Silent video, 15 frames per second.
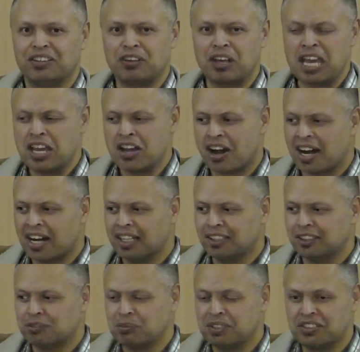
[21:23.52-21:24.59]
So he
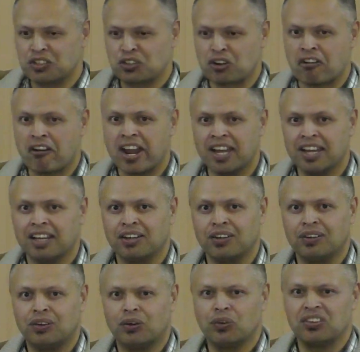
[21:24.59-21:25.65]
hides them in this crack
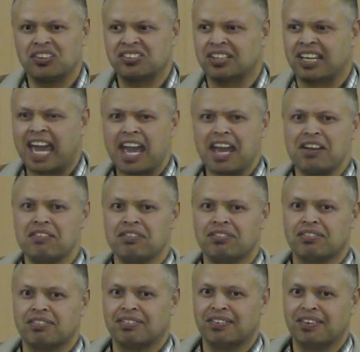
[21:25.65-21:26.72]
or this cave,
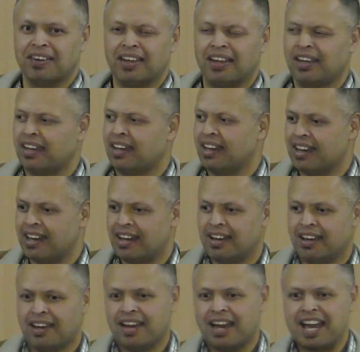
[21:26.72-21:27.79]

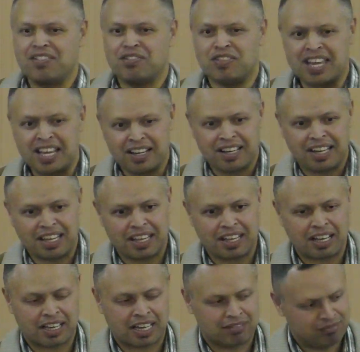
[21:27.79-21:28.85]
and then
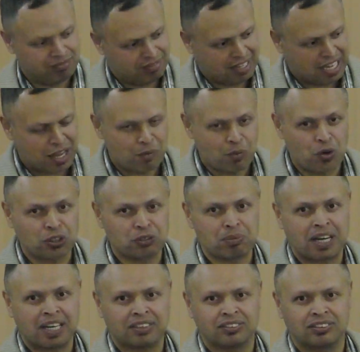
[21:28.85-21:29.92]
he, he walks
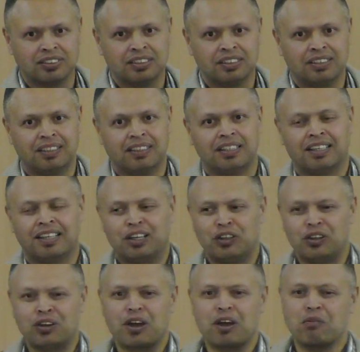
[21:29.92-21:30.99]
past.
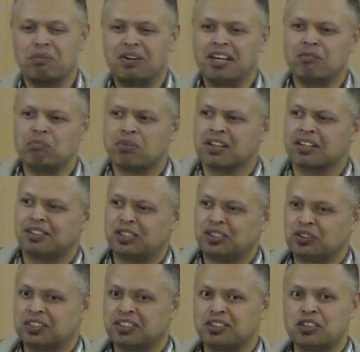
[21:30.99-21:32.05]
You know, I believe, brothers
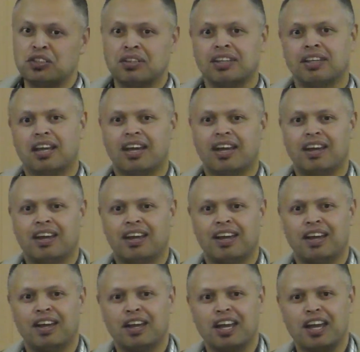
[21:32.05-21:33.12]
and sisters,
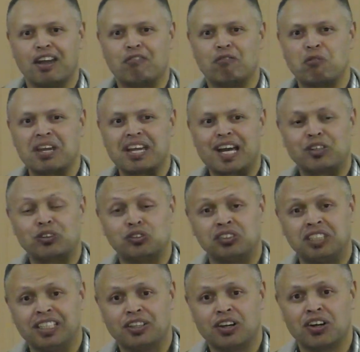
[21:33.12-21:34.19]
if we are to
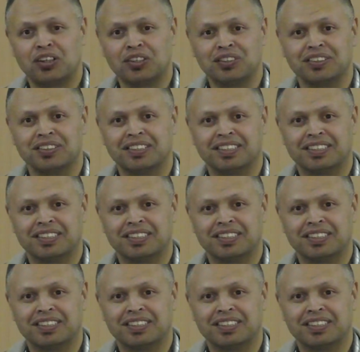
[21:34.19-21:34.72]
see God,